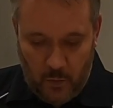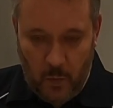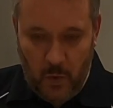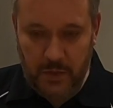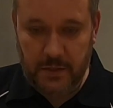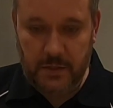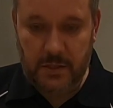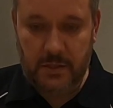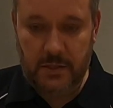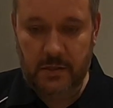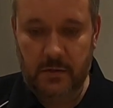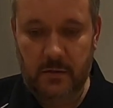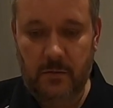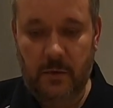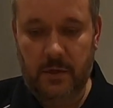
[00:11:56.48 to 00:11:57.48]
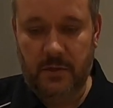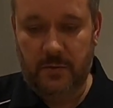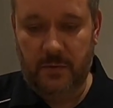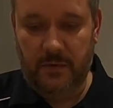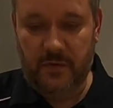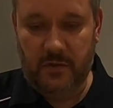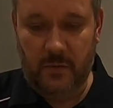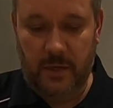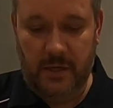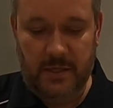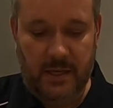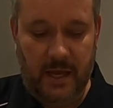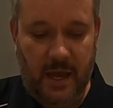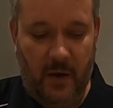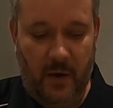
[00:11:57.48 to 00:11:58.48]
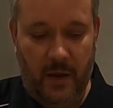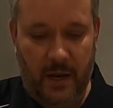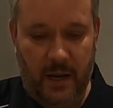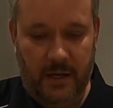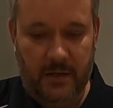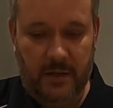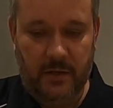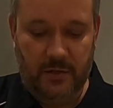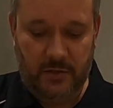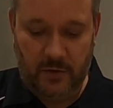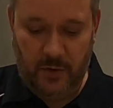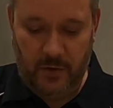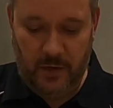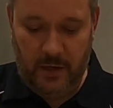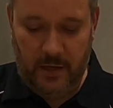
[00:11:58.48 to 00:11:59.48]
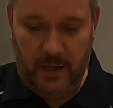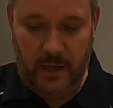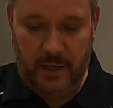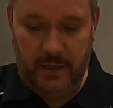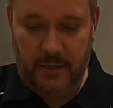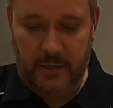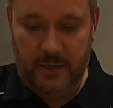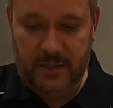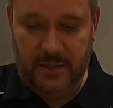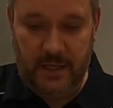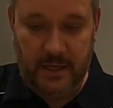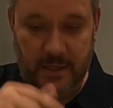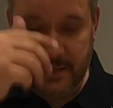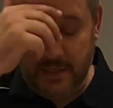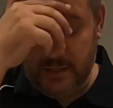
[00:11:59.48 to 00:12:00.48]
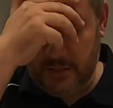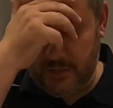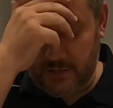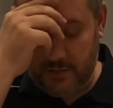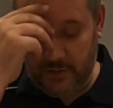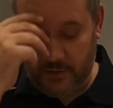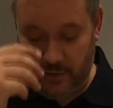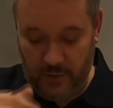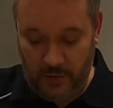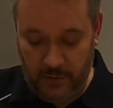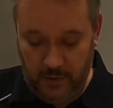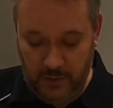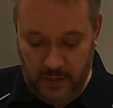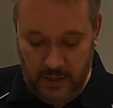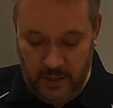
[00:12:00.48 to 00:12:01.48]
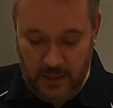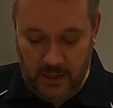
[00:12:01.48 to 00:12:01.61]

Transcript: Once we've squeezed it out and added the seeds into the soil,